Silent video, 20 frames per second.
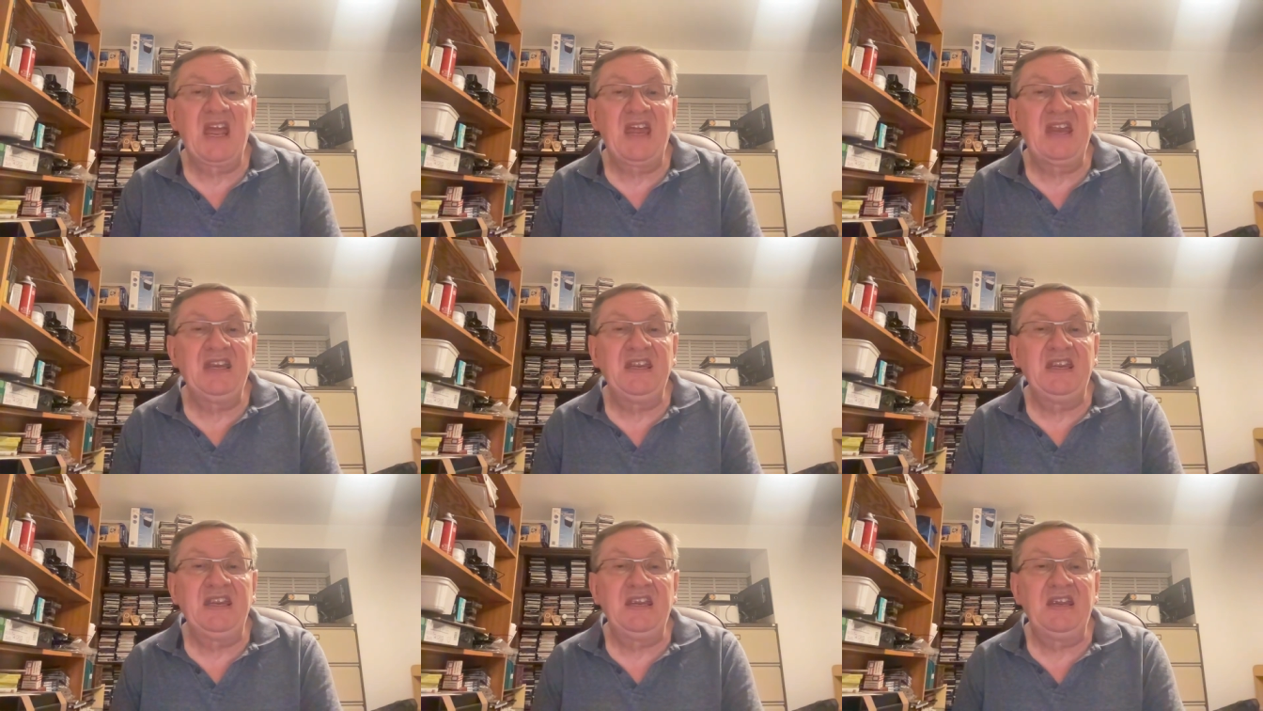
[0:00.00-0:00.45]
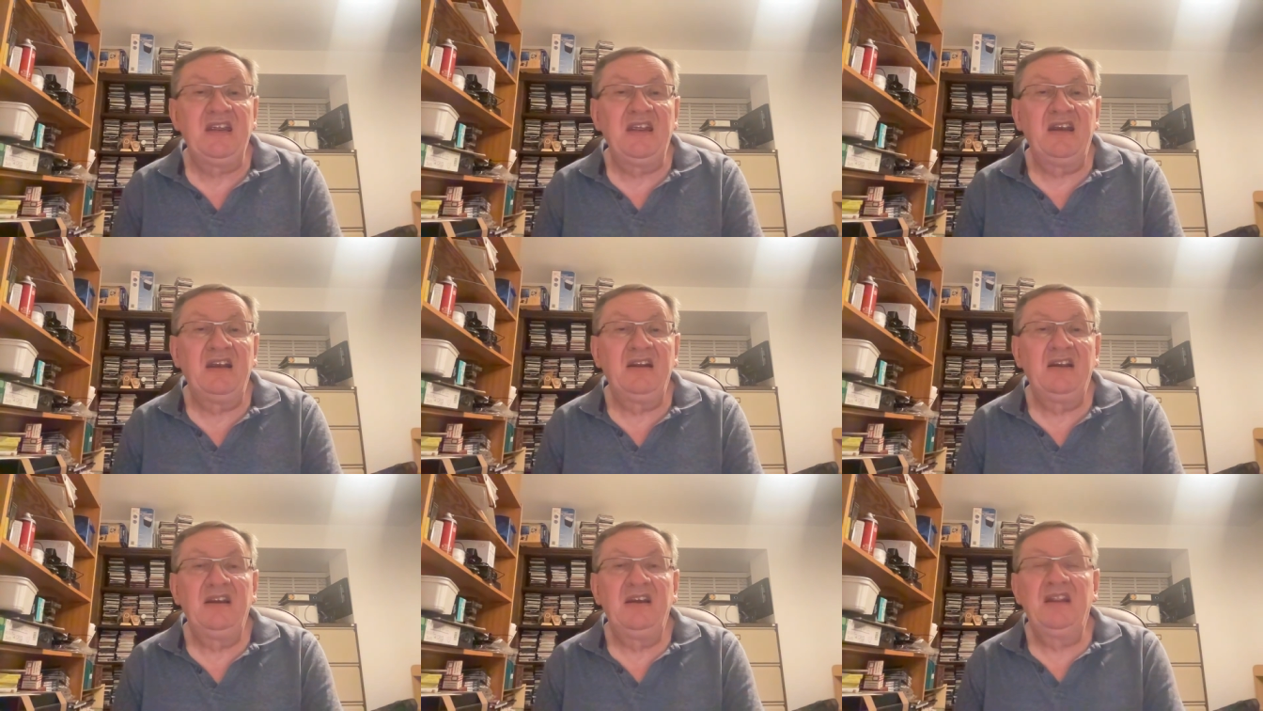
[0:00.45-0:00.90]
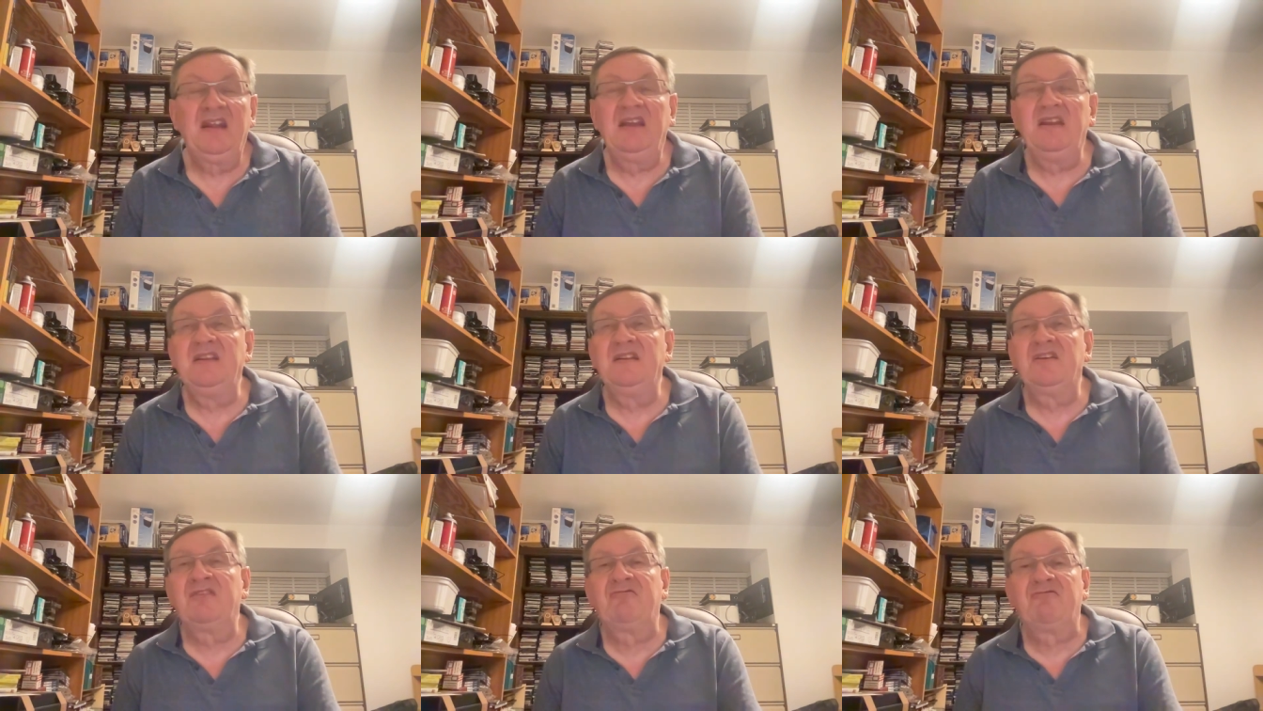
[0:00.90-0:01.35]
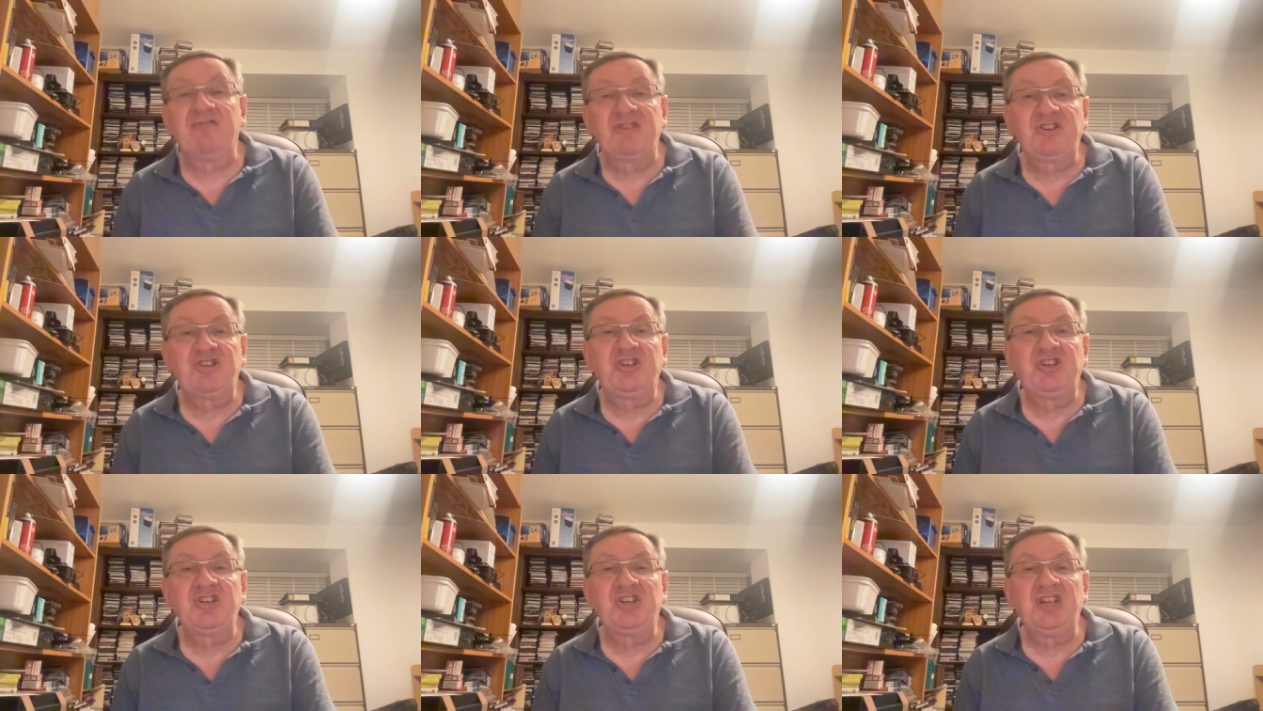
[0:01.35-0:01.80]
any in the
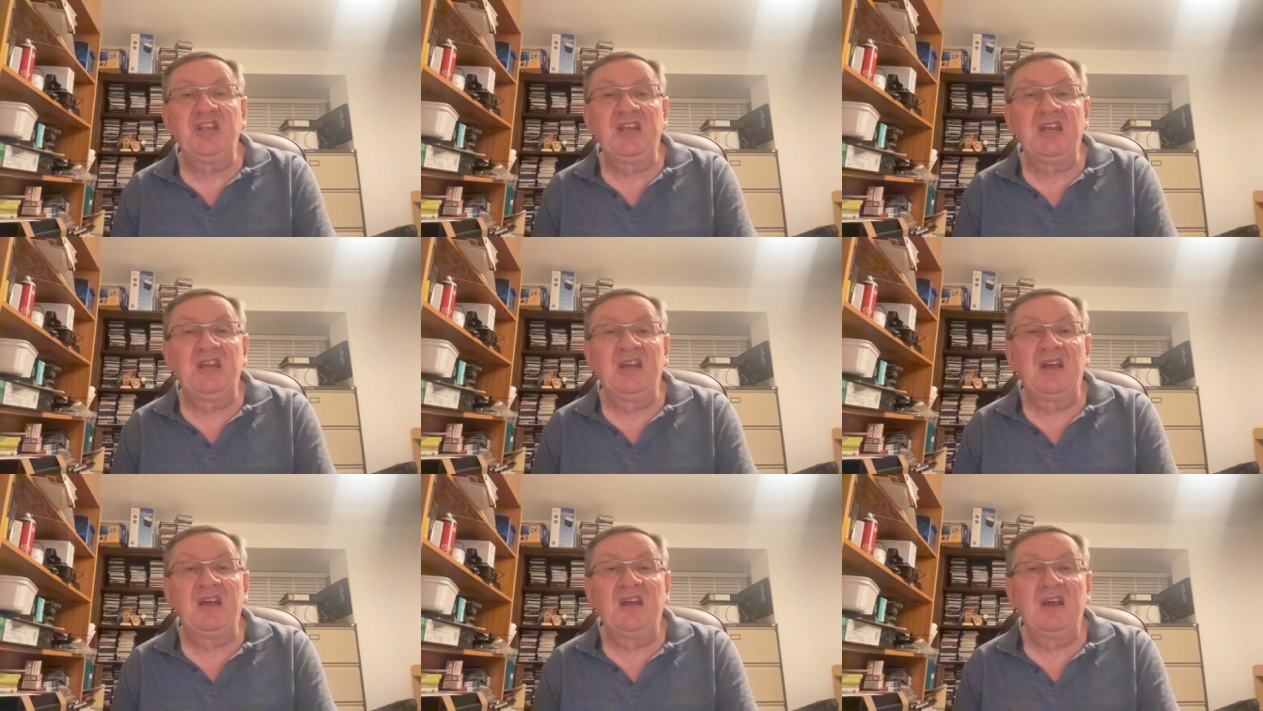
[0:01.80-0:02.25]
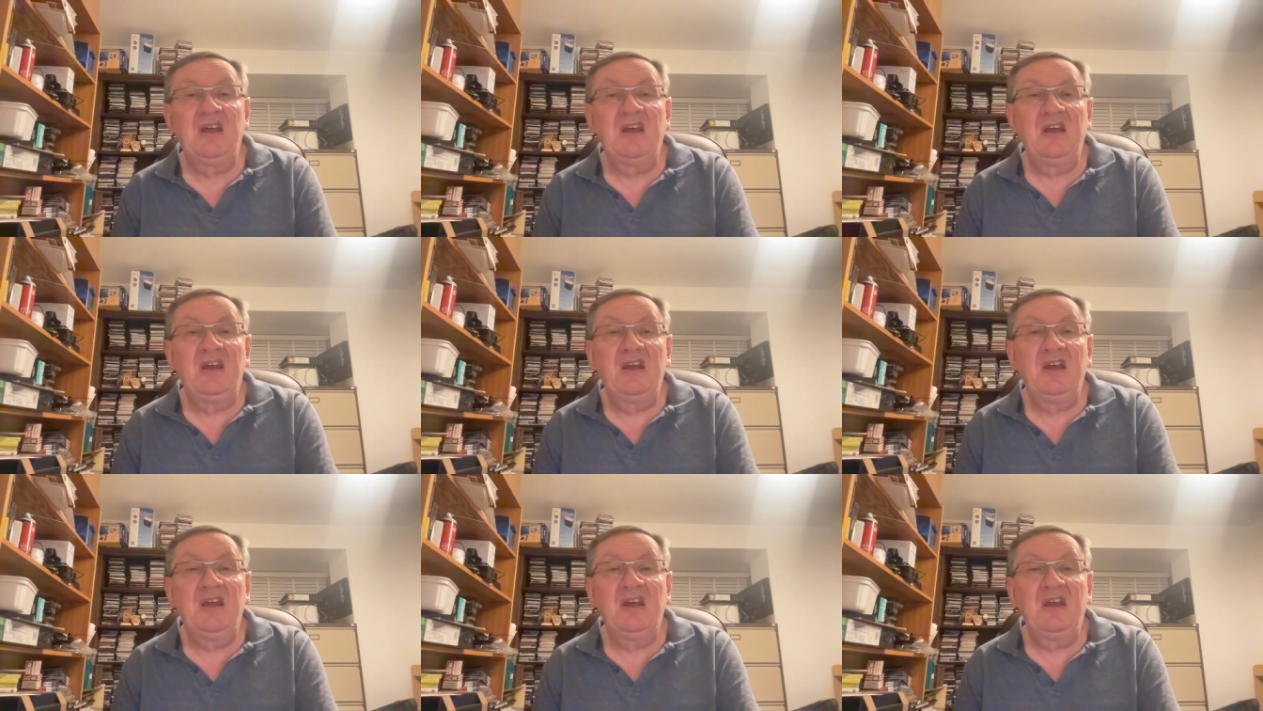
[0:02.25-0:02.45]
Christian year